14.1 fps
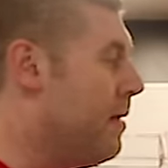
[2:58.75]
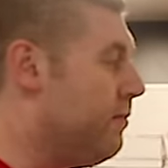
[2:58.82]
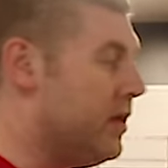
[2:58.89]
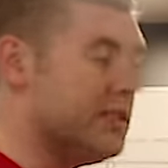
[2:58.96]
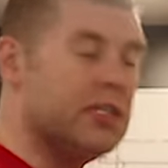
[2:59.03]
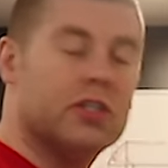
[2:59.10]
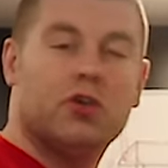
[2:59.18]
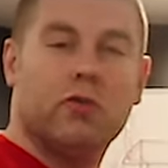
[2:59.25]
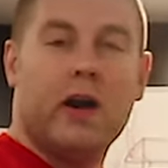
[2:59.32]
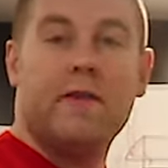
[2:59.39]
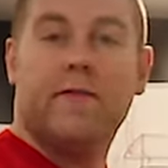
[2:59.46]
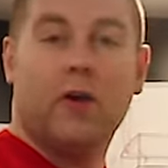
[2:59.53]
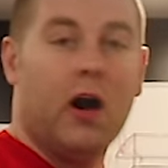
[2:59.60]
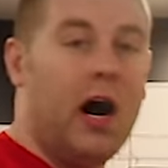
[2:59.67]
Plus it's
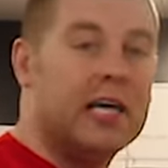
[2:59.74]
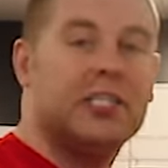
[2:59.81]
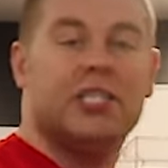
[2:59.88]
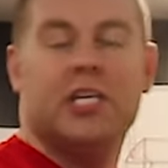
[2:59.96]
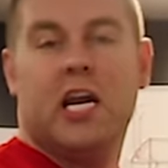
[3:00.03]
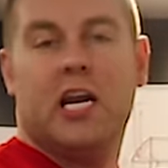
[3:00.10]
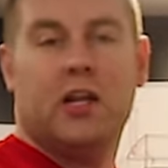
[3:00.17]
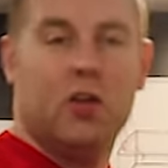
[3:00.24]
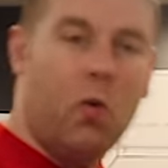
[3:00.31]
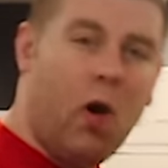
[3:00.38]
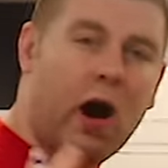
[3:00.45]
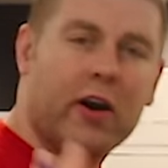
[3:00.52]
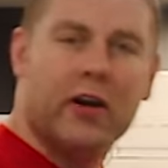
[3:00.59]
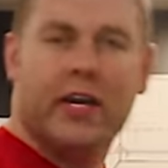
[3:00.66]
great for oxygenating the
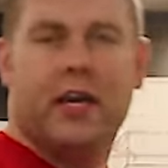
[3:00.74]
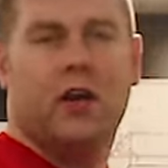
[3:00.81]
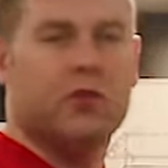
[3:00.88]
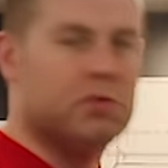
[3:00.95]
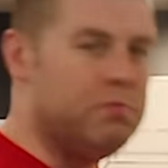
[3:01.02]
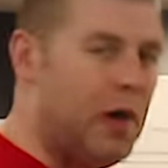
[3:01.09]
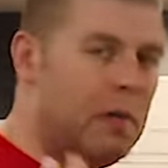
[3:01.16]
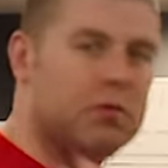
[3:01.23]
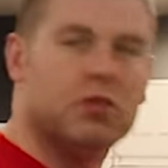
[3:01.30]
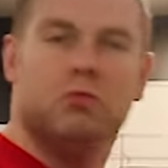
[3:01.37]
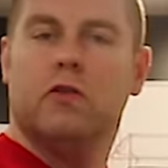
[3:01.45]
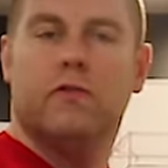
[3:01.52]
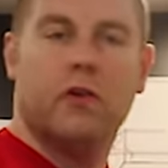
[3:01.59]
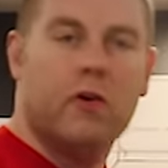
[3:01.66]
water, getting all those bubbles
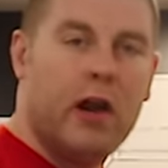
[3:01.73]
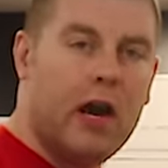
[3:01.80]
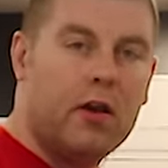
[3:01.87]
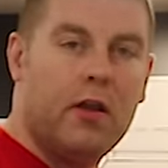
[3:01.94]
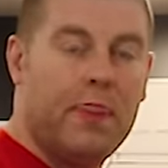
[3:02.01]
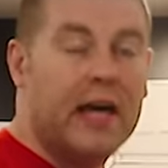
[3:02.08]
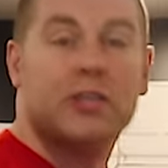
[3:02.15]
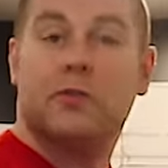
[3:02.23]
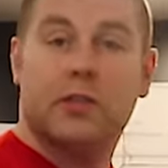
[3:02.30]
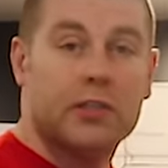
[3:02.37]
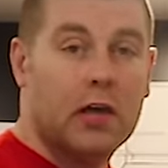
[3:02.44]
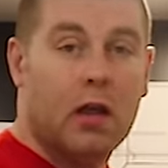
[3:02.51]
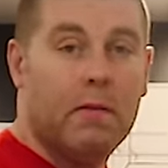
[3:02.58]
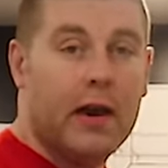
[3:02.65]
moving around, and that's what
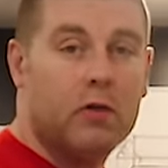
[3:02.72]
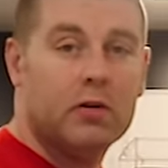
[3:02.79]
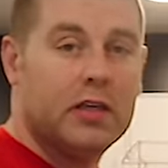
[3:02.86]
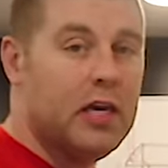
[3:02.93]
it's all about.